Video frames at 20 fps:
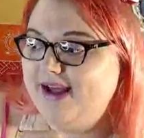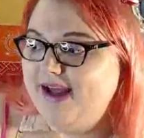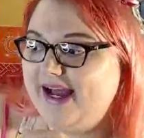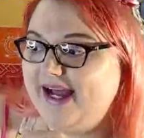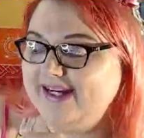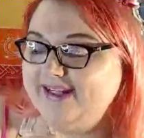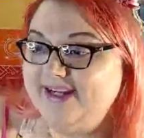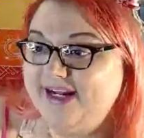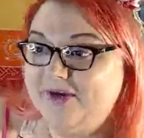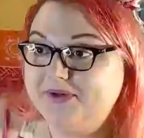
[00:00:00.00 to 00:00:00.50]

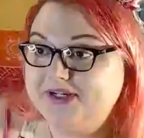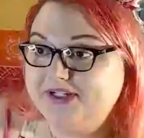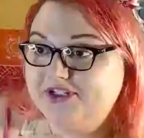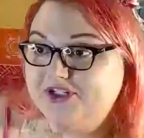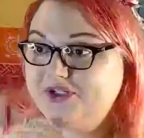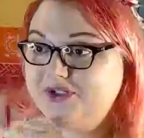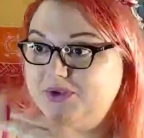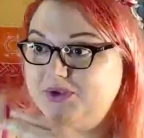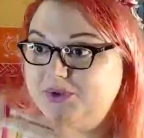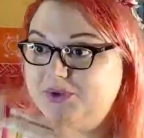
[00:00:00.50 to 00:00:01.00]
I now get
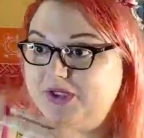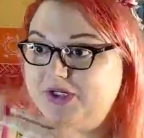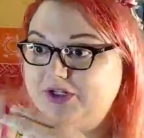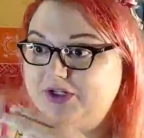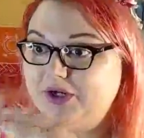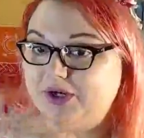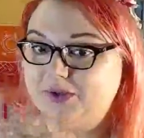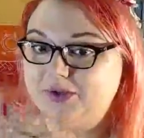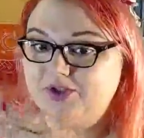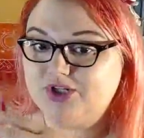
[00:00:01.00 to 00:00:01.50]
to
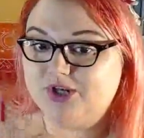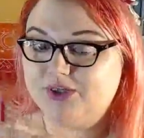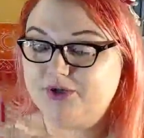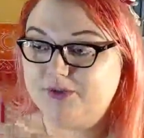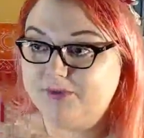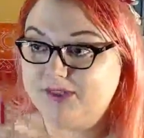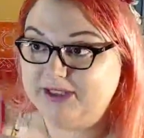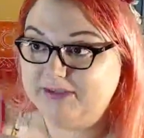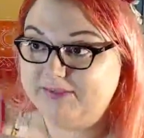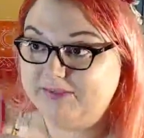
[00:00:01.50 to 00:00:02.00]
coach other
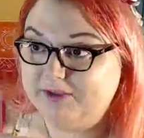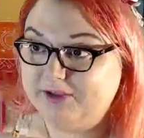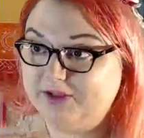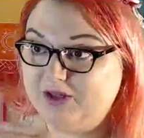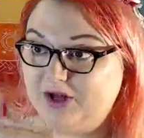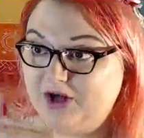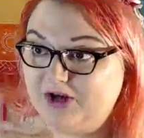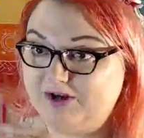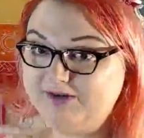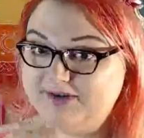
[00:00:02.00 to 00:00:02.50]
people
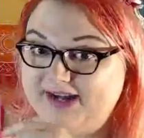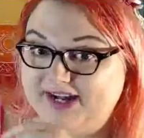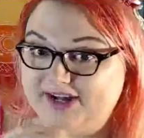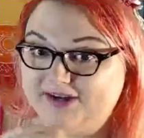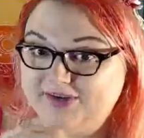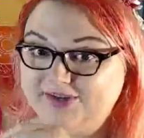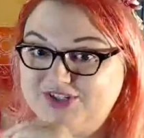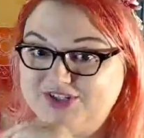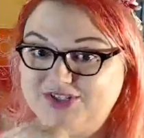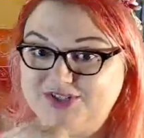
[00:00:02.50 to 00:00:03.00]
on
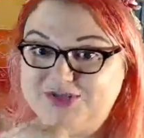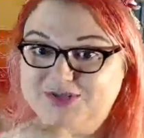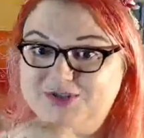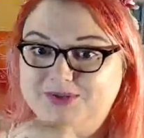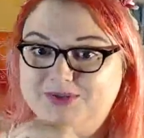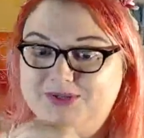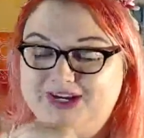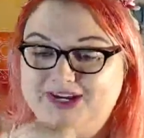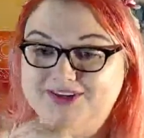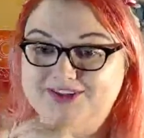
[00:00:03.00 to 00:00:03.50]
how
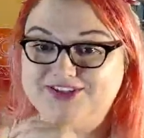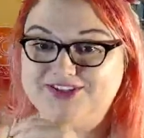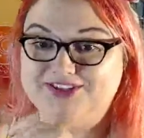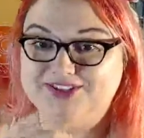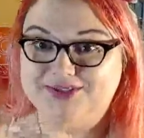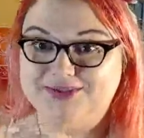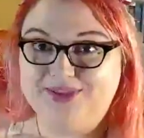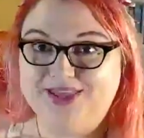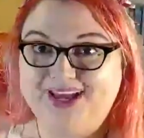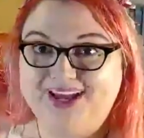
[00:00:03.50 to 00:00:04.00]
to
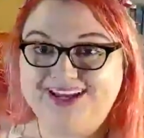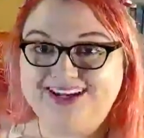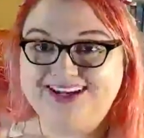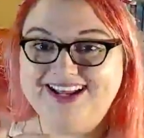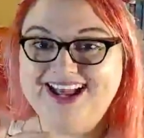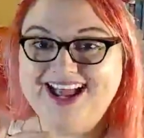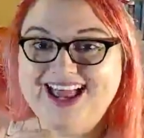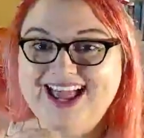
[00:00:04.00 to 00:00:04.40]
do that.